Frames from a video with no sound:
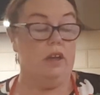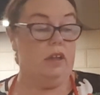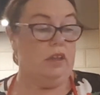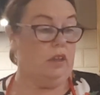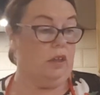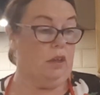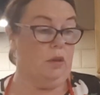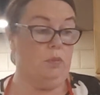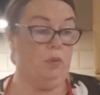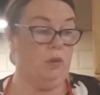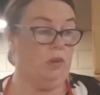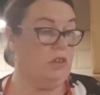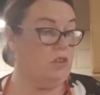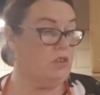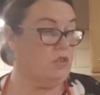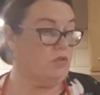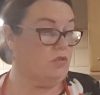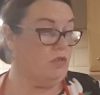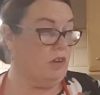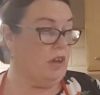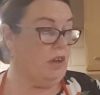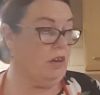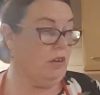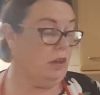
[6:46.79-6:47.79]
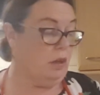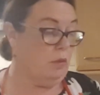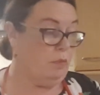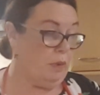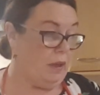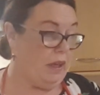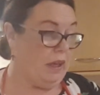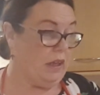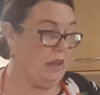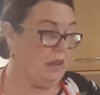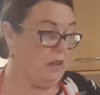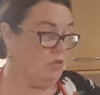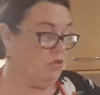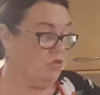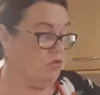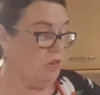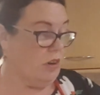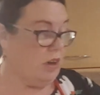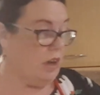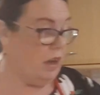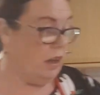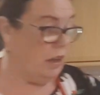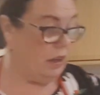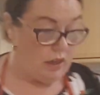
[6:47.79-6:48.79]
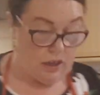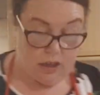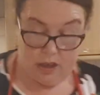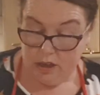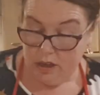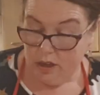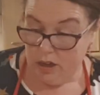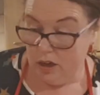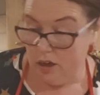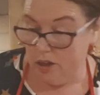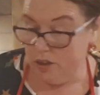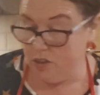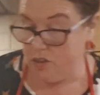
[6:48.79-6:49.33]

You can put it straight on a baking tray. I